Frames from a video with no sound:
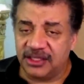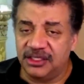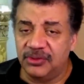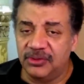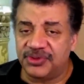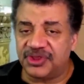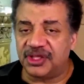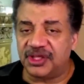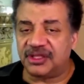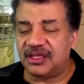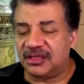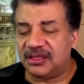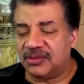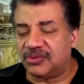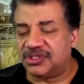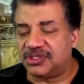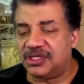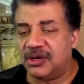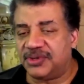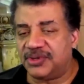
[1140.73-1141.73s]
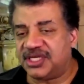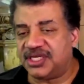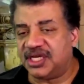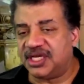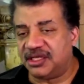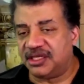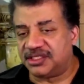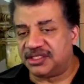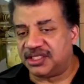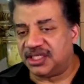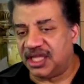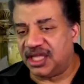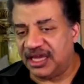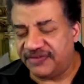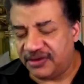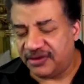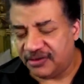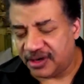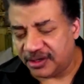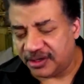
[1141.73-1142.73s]
you would think that there was no intelligent life
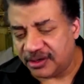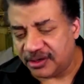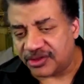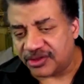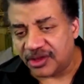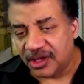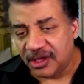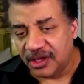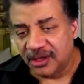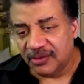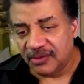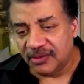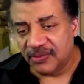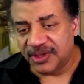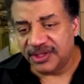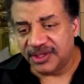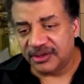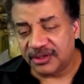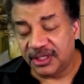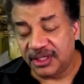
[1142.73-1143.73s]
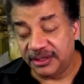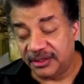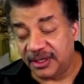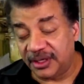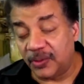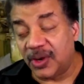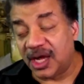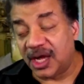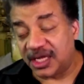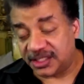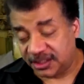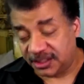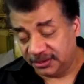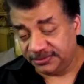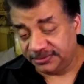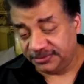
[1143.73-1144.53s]
here on Earth, when there clearly was.